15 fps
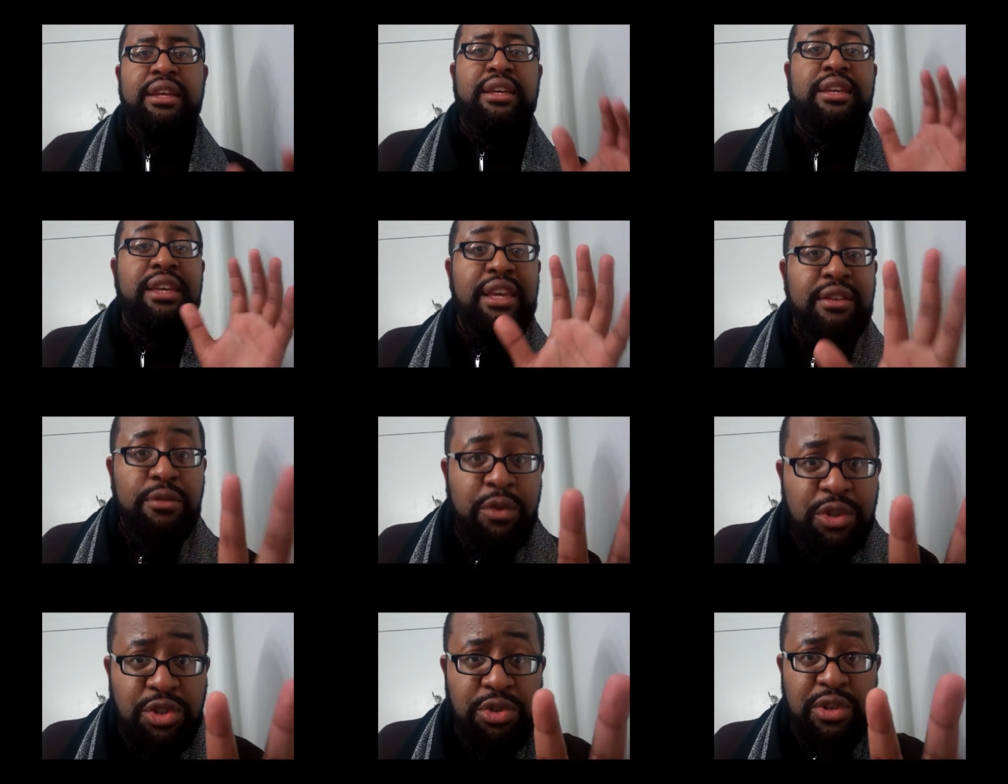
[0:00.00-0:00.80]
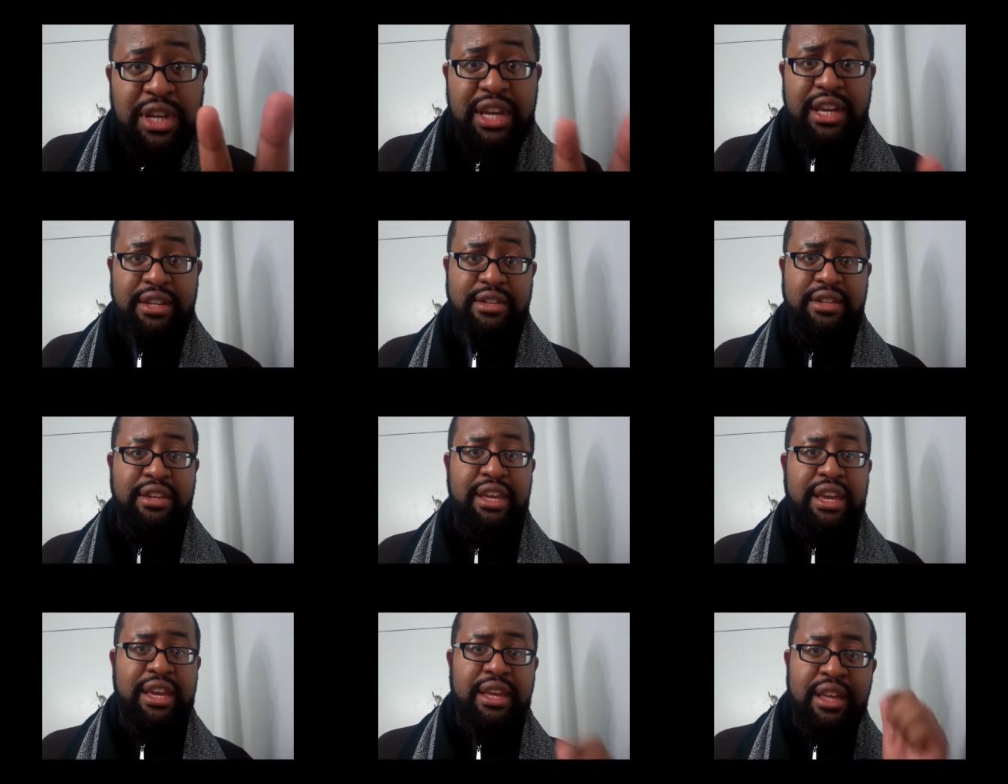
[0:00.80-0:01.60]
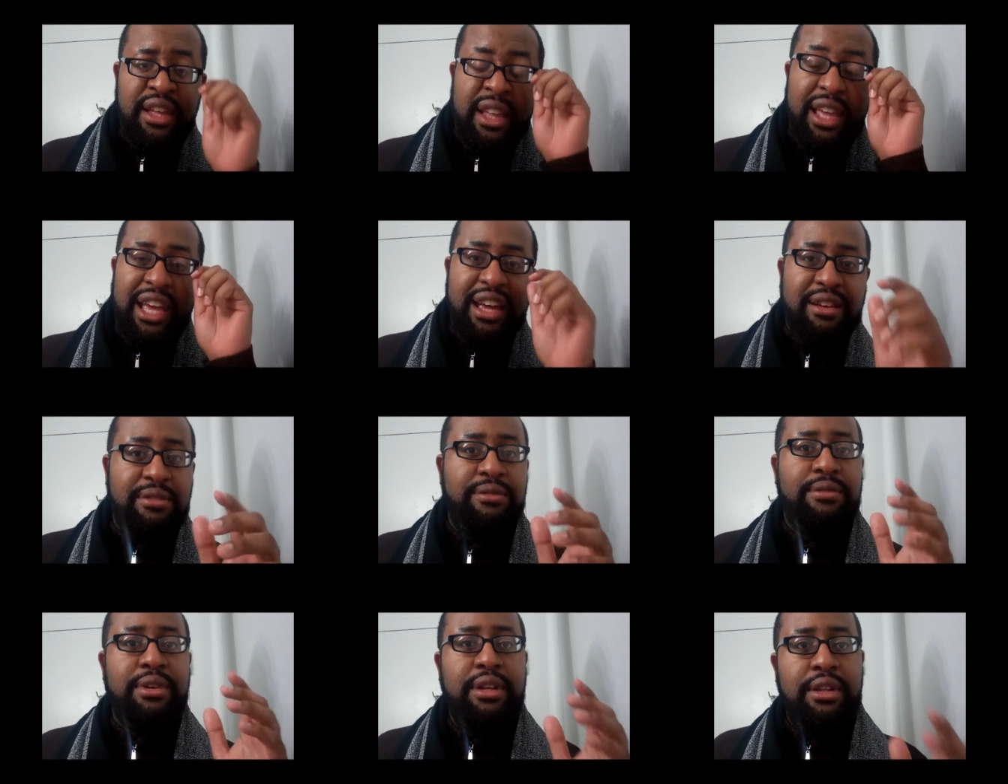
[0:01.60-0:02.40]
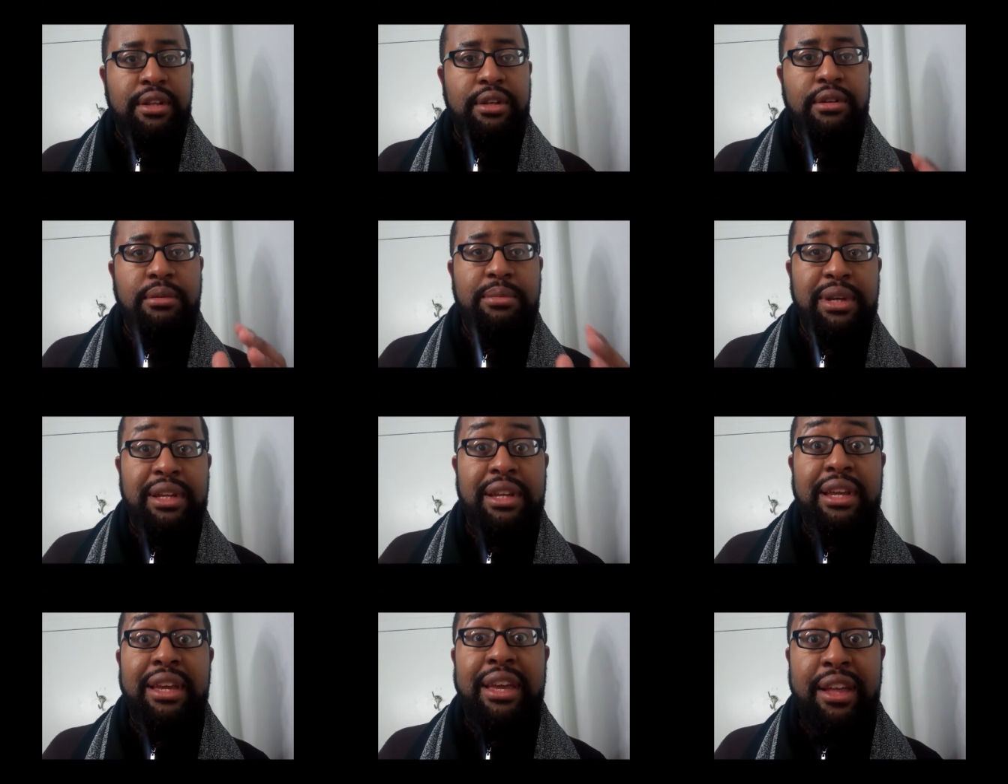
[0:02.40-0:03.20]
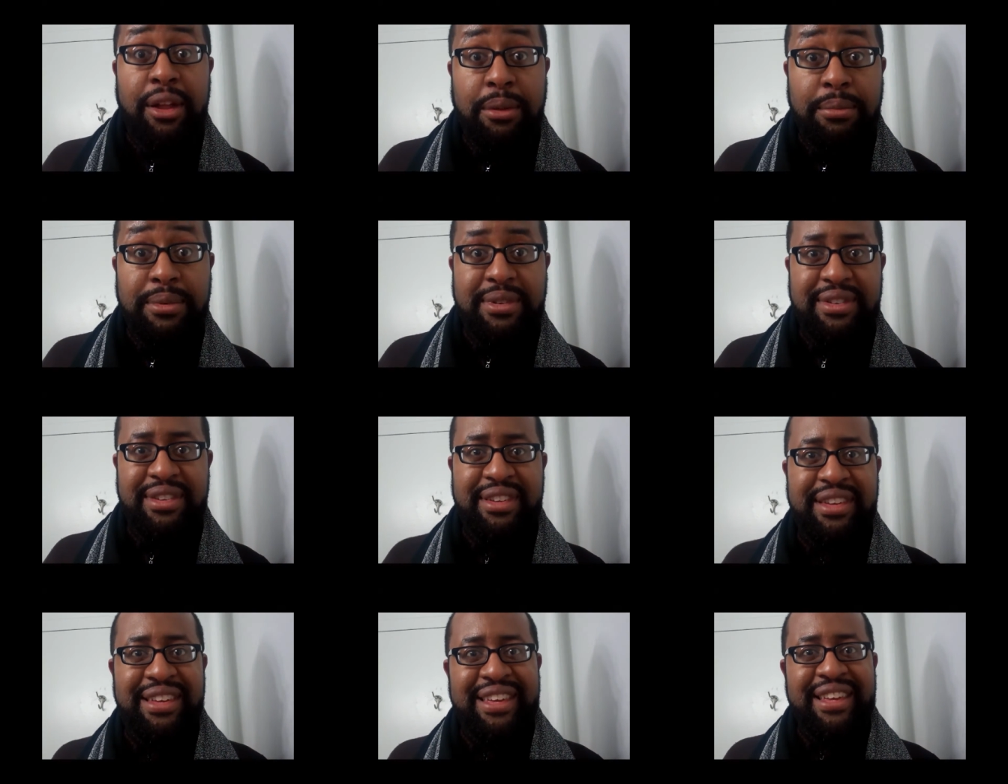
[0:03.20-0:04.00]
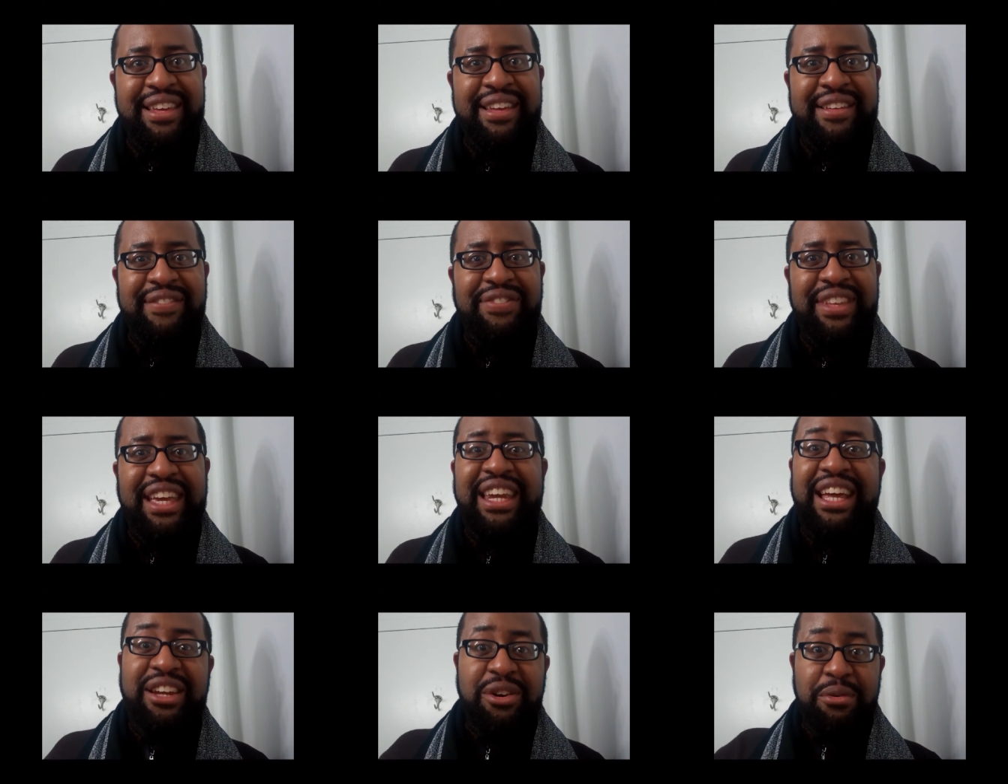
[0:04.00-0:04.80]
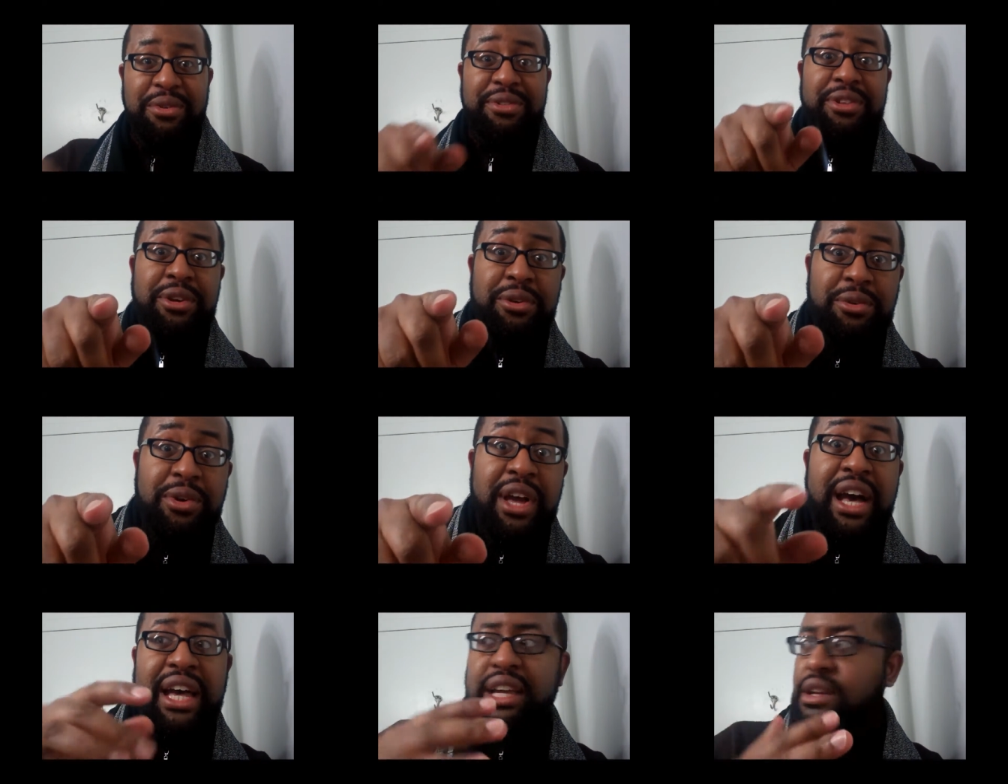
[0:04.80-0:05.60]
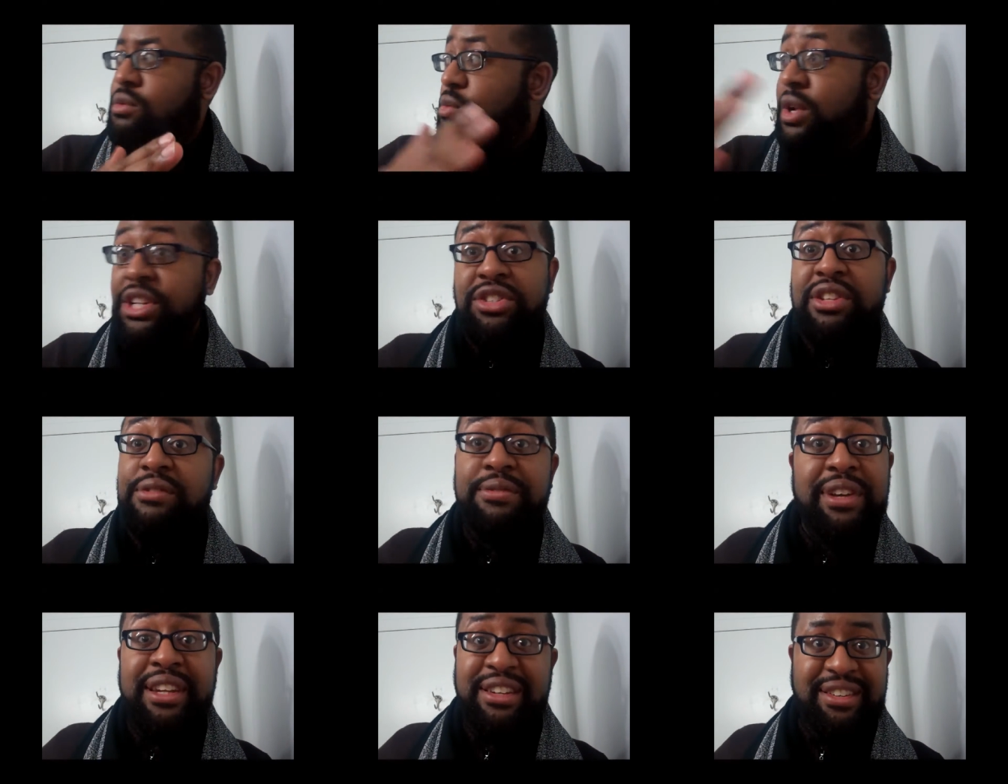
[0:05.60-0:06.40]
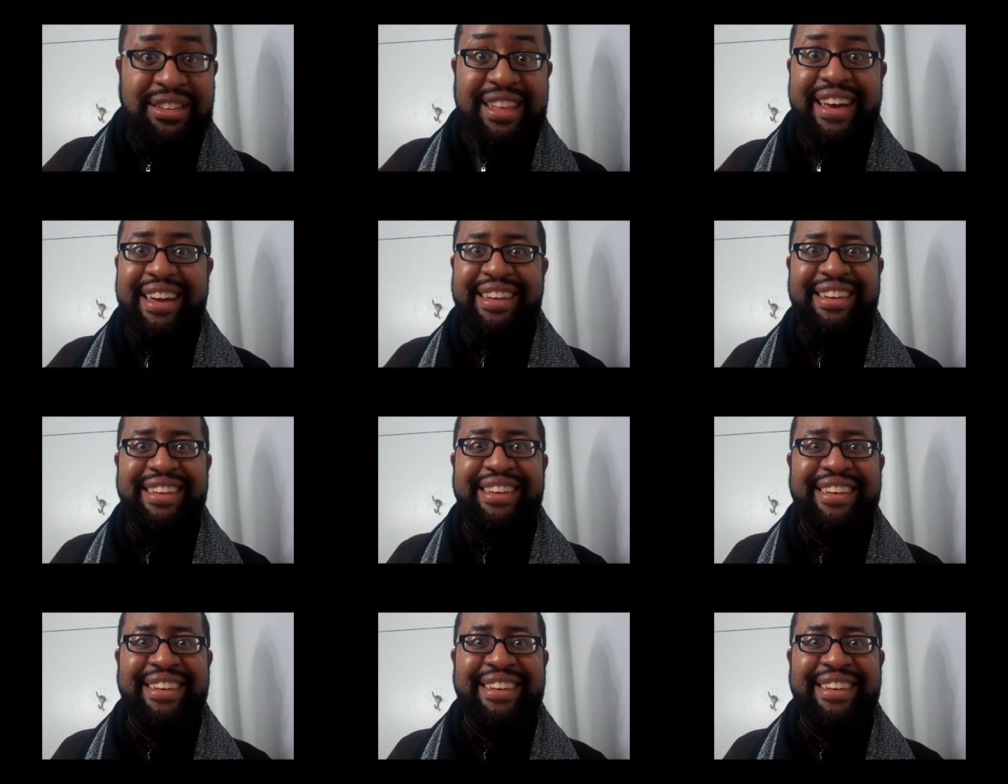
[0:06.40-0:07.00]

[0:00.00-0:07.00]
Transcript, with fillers: Give what you can today. Every little bit helps. And I know with you, I can reach the finish line.